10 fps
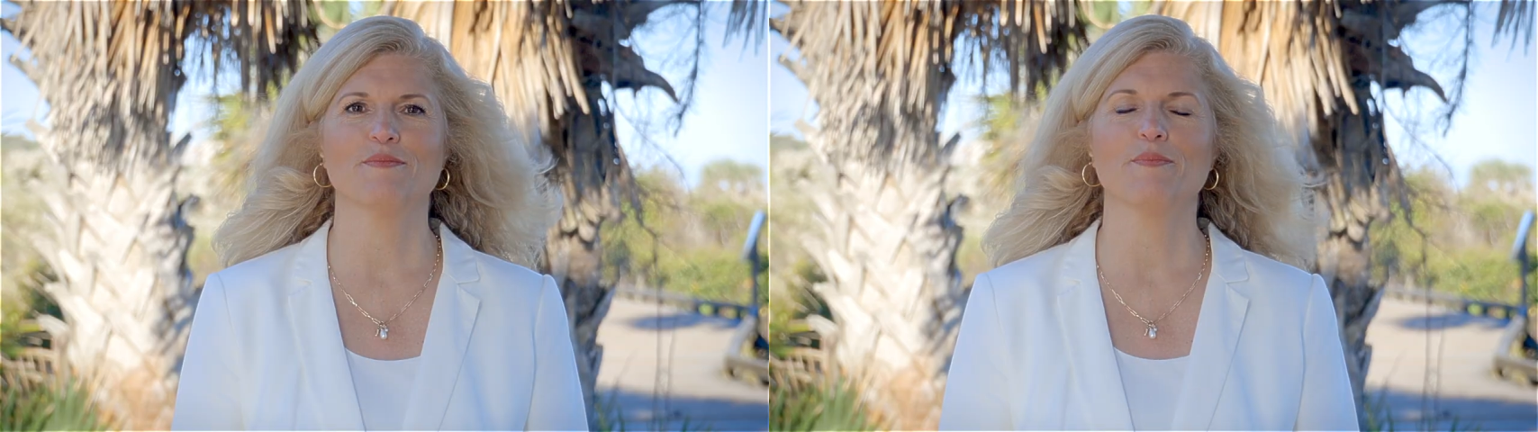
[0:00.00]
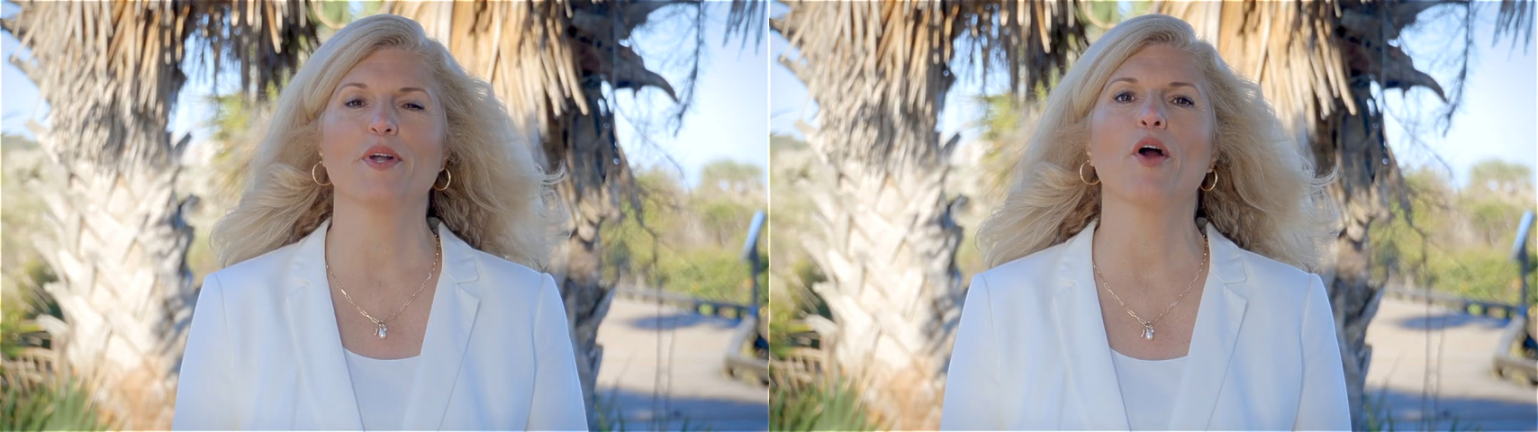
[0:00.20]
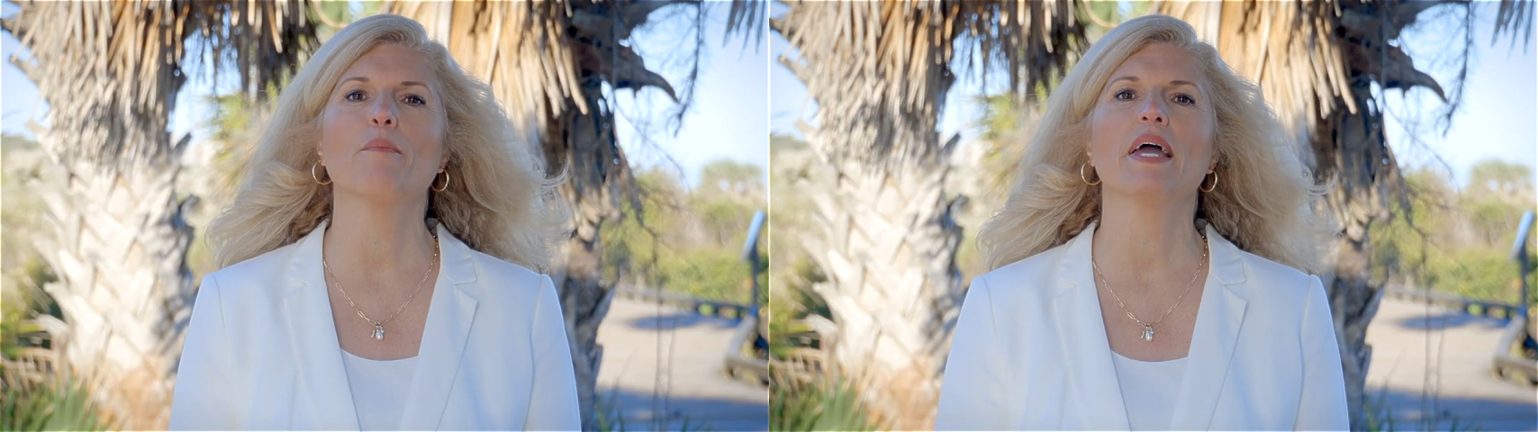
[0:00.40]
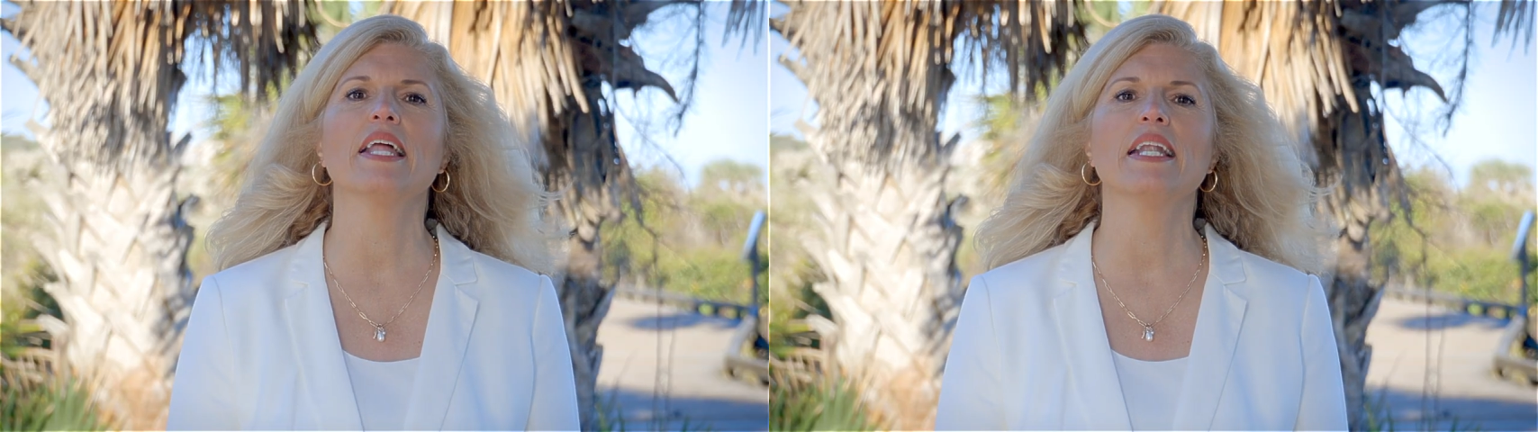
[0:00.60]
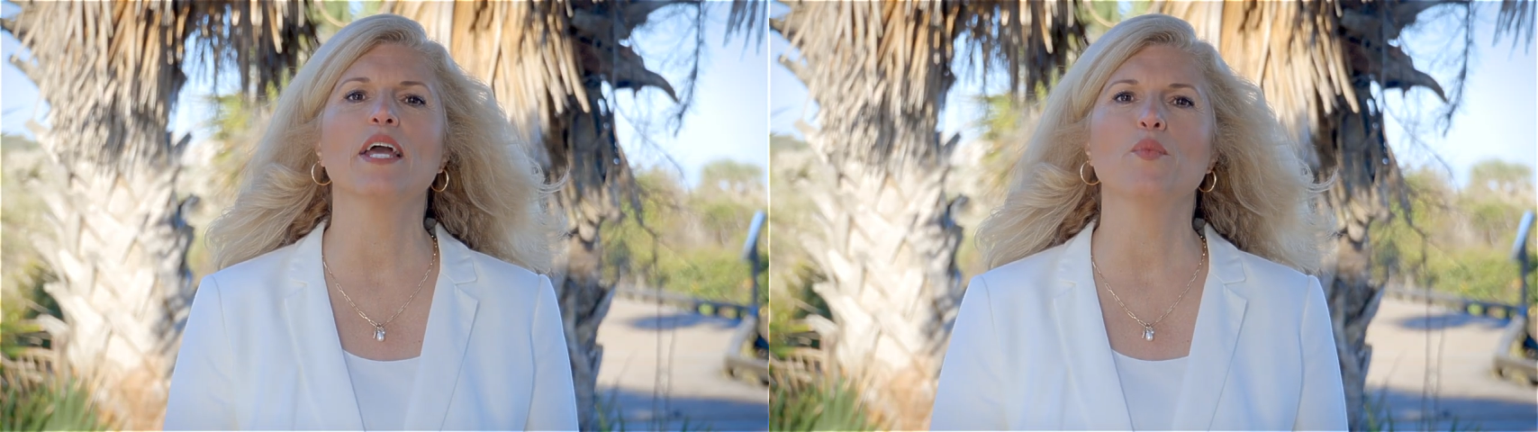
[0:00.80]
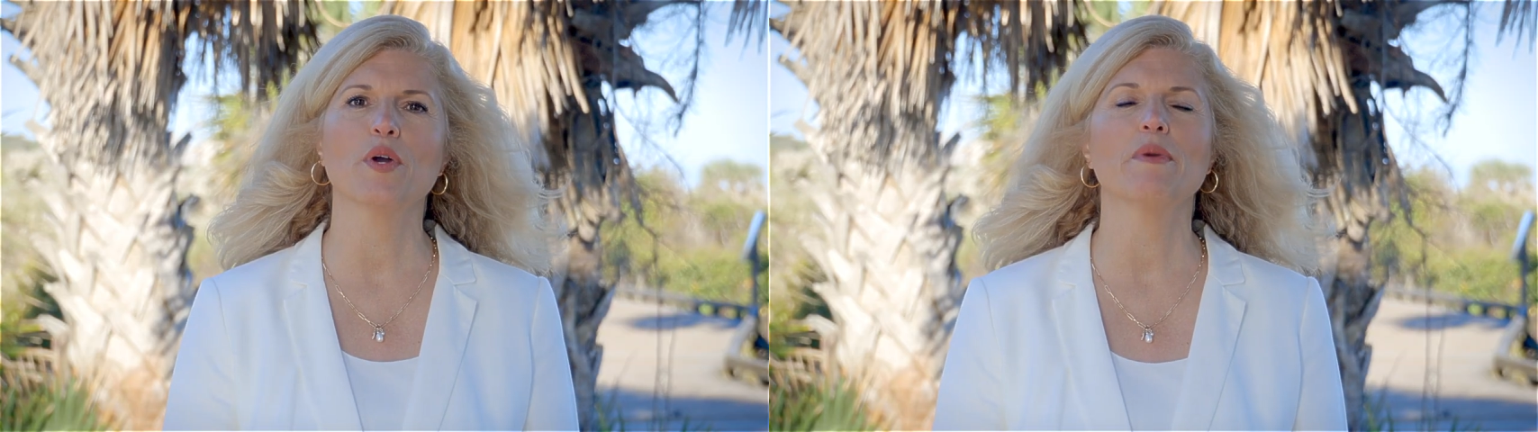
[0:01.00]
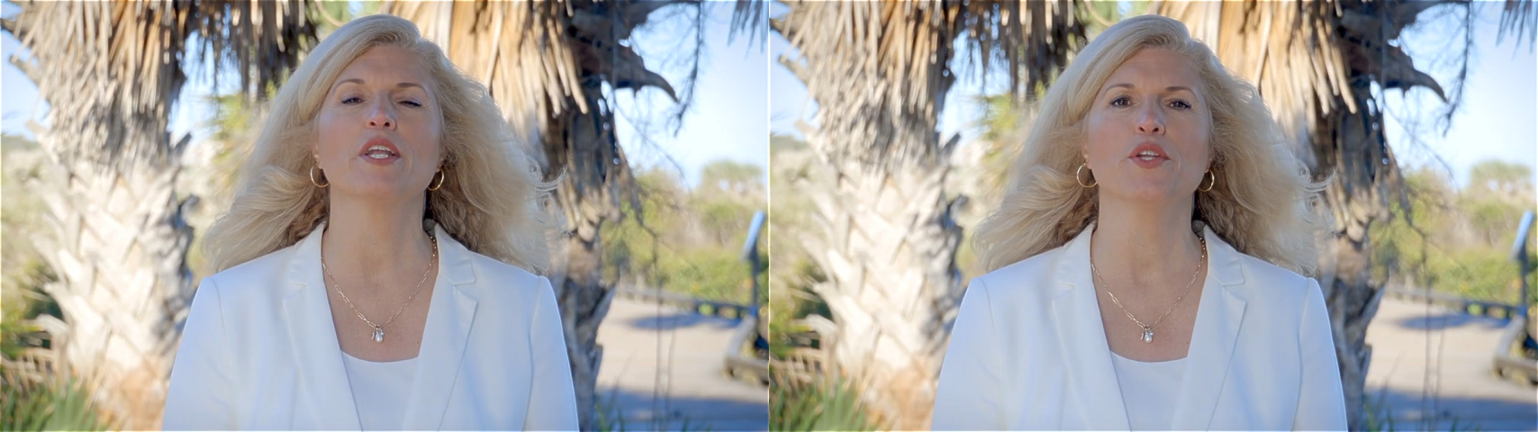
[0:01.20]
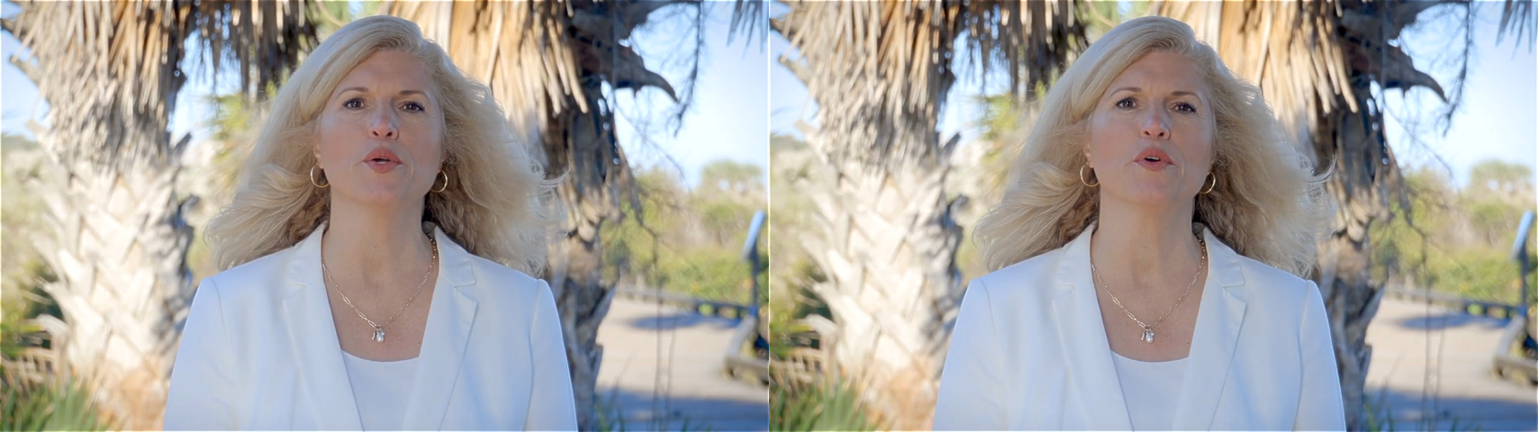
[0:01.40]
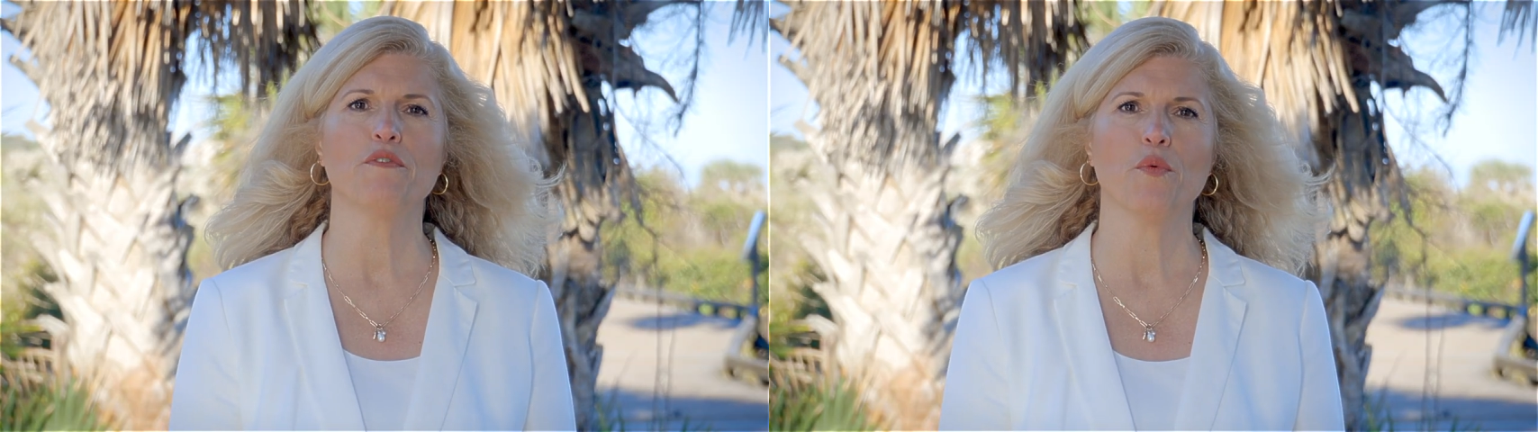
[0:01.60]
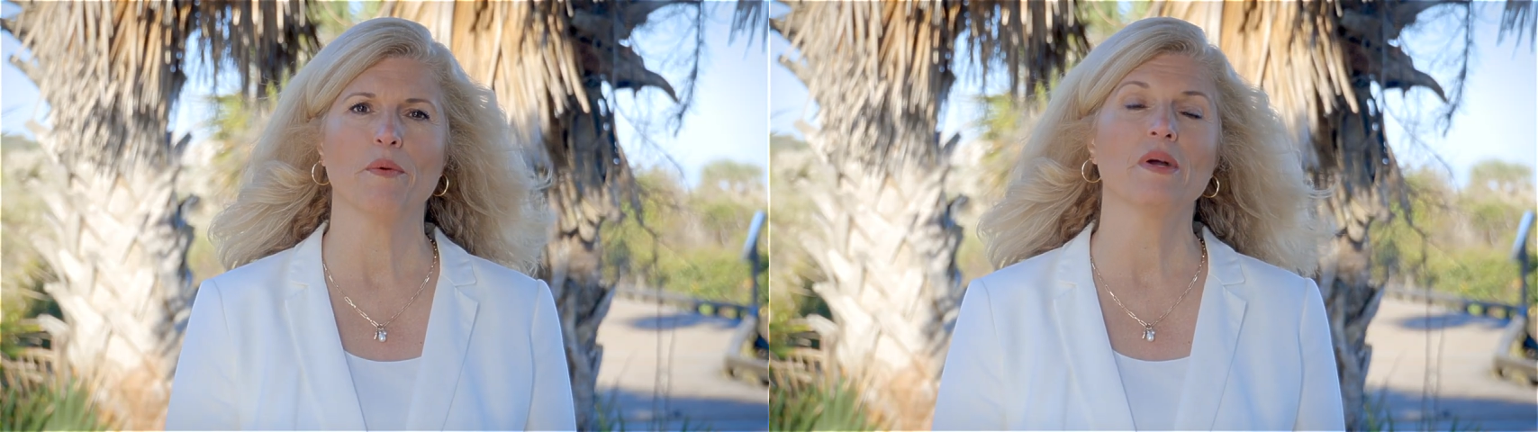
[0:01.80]
But our men and women in
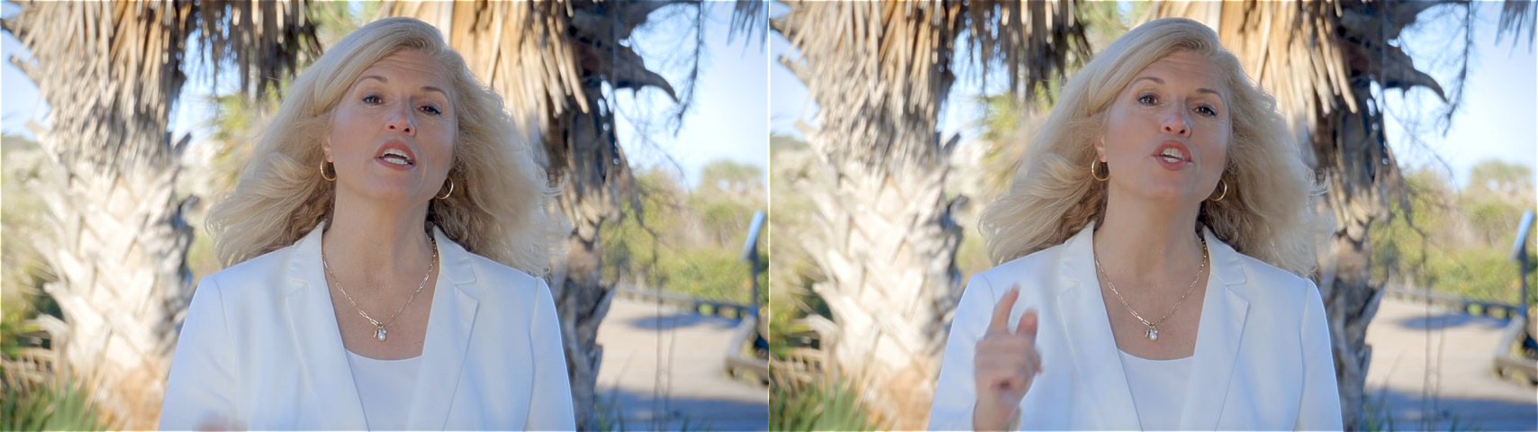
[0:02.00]
uniform,